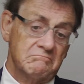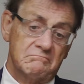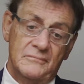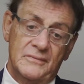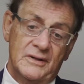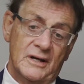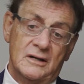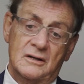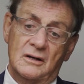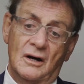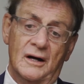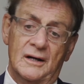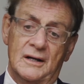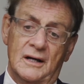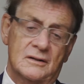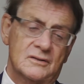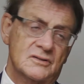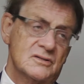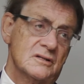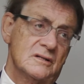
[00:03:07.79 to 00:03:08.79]
then I
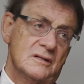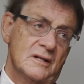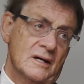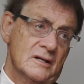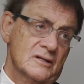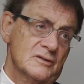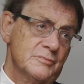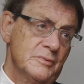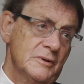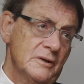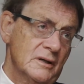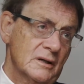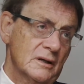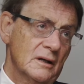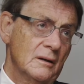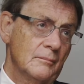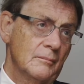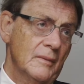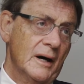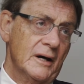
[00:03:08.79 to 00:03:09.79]
don't see that as being a
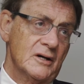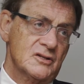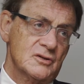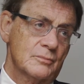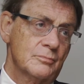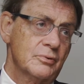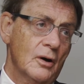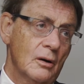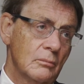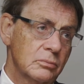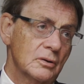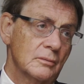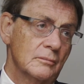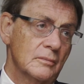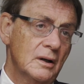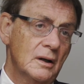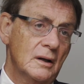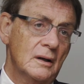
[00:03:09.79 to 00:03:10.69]
major problem.